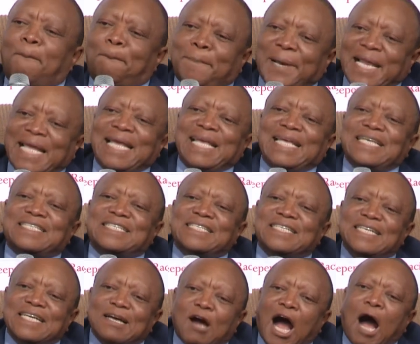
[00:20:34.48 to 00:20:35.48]
Please
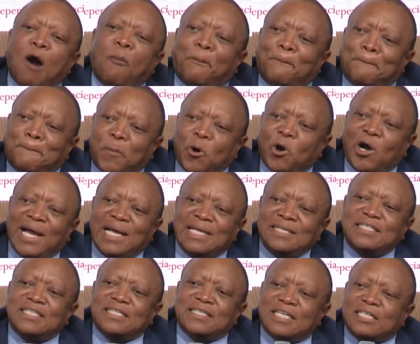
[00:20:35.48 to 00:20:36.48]

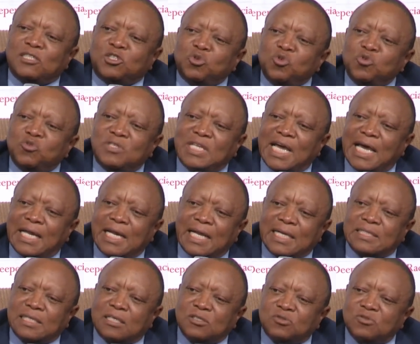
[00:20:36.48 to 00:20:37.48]
appoint the two
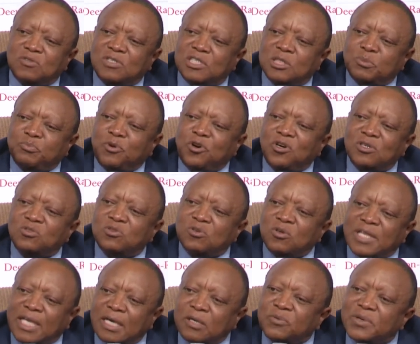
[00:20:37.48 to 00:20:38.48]
directors to this board so
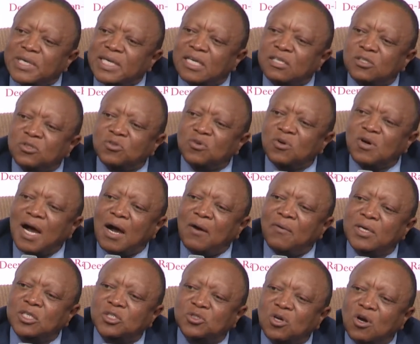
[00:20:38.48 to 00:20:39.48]
that we can do
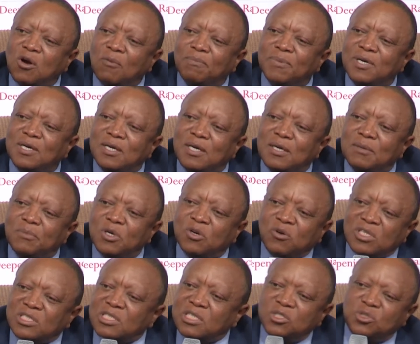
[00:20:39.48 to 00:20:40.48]
our job.
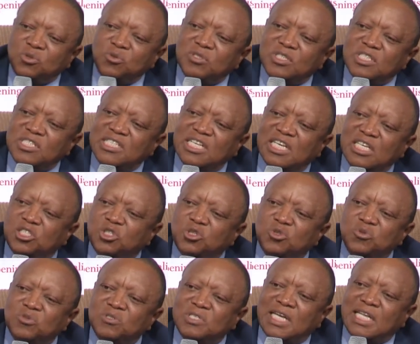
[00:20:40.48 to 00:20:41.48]
Because he's using the
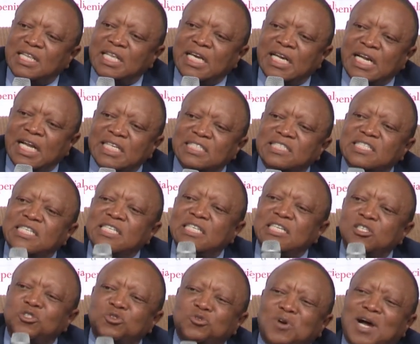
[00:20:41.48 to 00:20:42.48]
excuse that the rest he
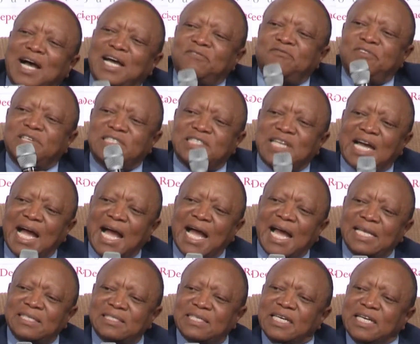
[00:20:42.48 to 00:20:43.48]
needs to
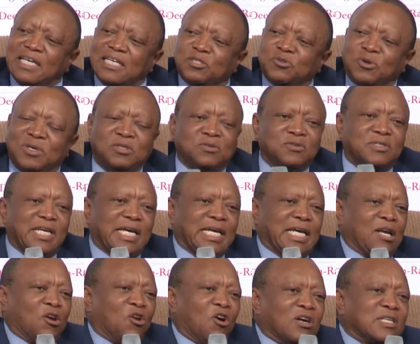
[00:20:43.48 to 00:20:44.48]
advertise, it's going to take
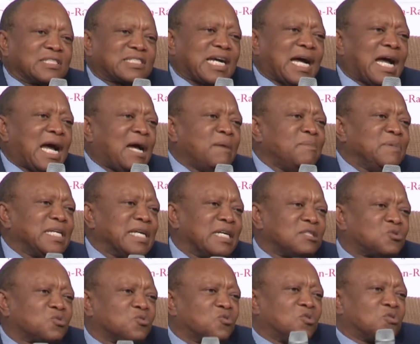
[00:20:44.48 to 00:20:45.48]
a long time, it has
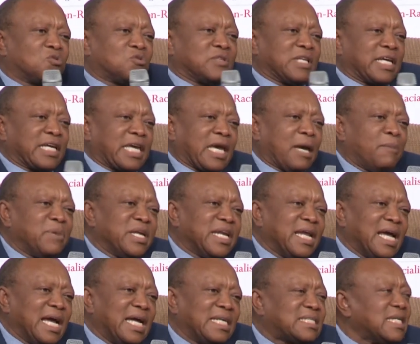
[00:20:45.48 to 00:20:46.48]
to go to the
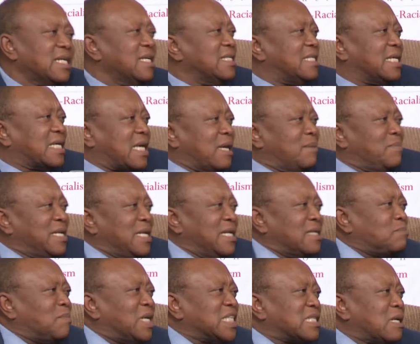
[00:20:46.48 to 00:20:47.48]
cabinet
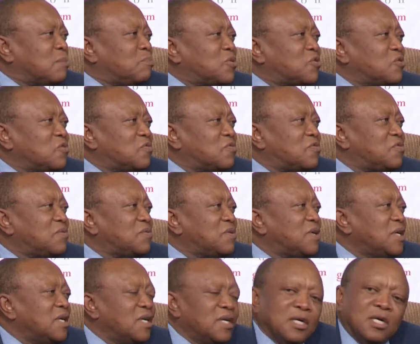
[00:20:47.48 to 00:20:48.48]
must approve.
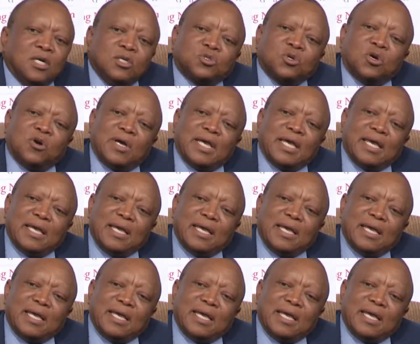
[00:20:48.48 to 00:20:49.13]
So,